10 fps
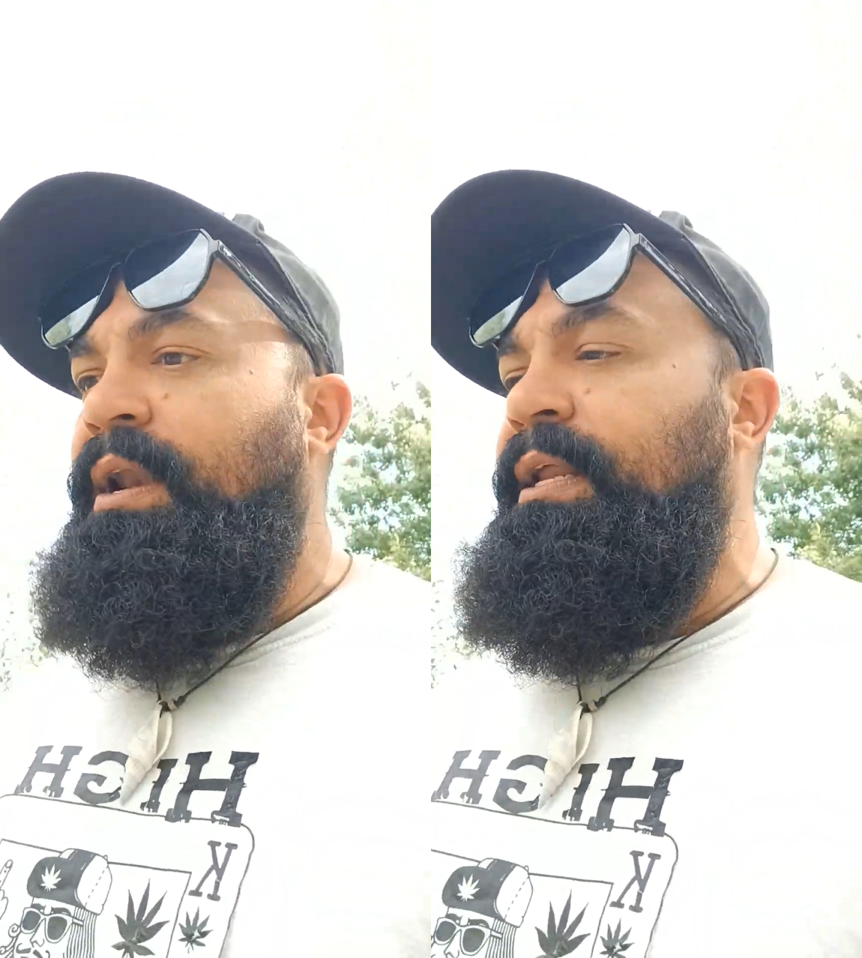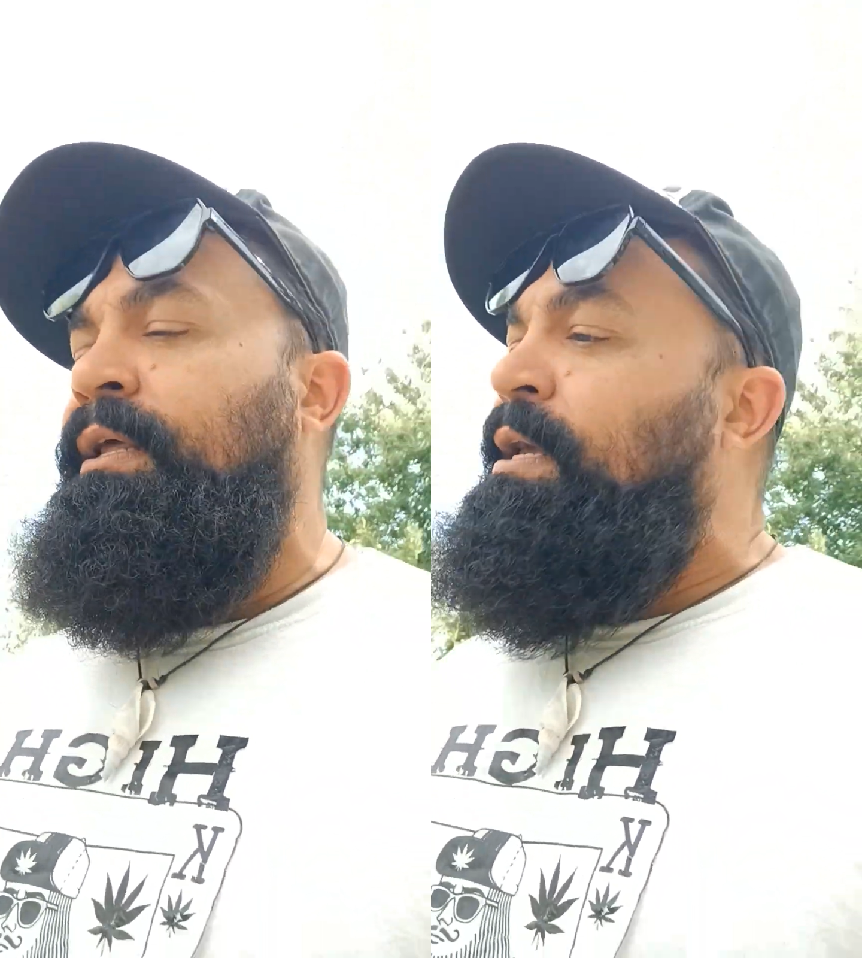
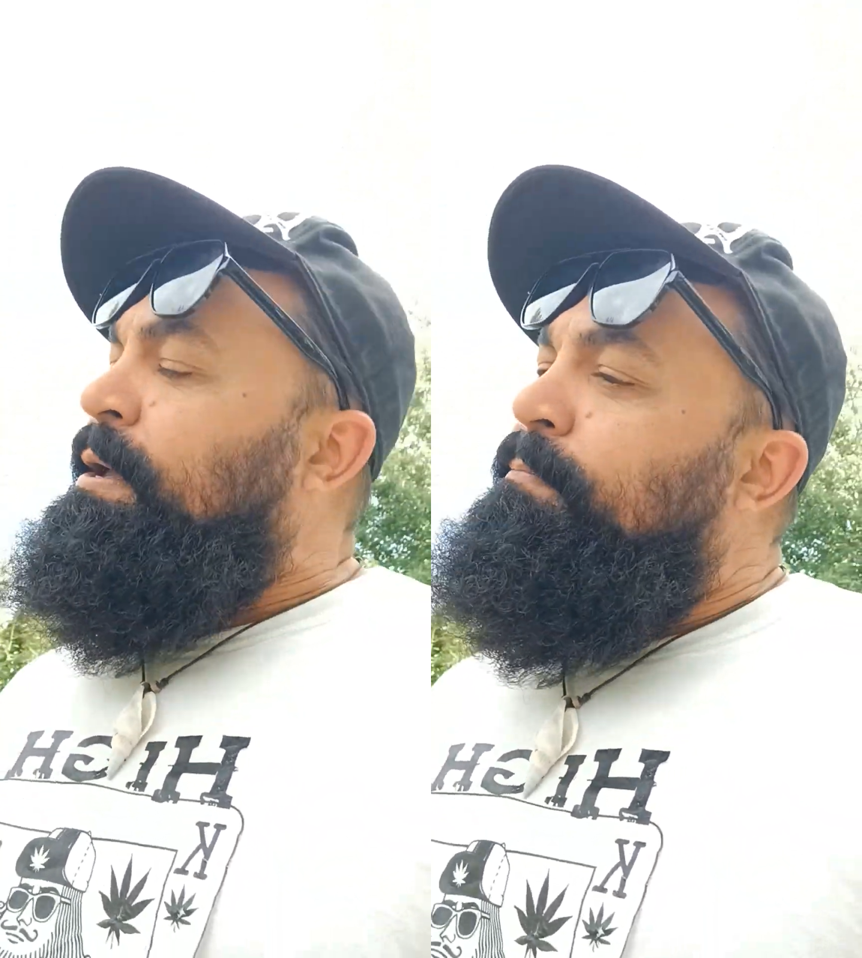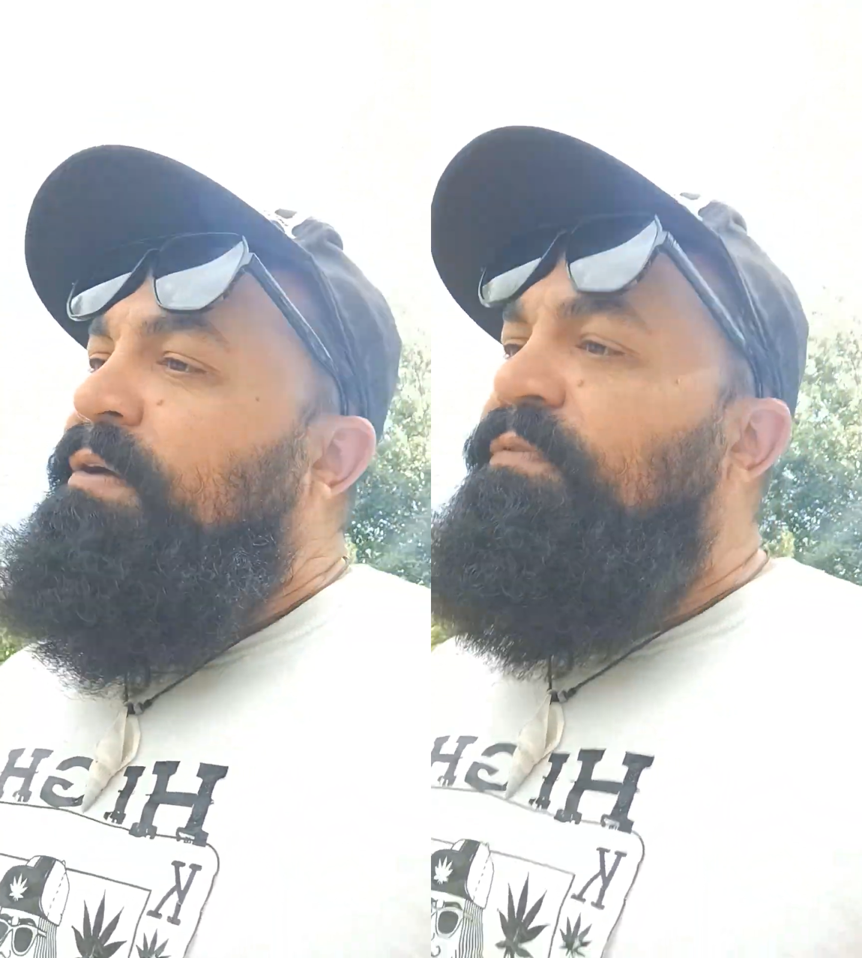And
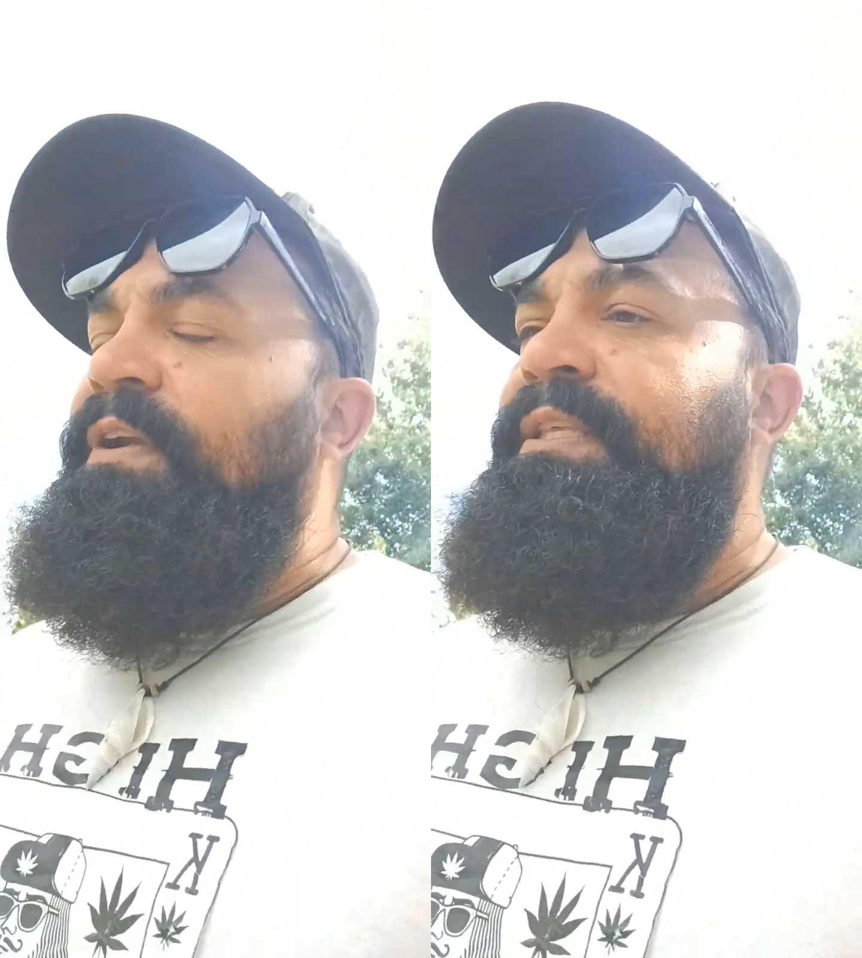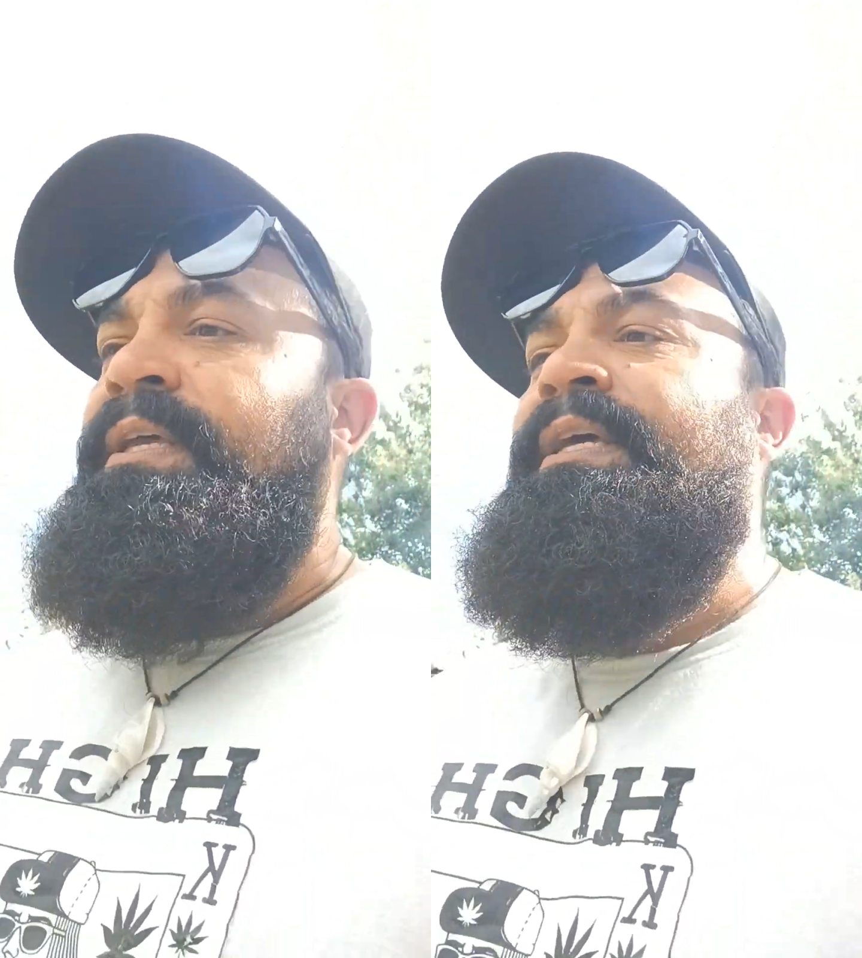my friend,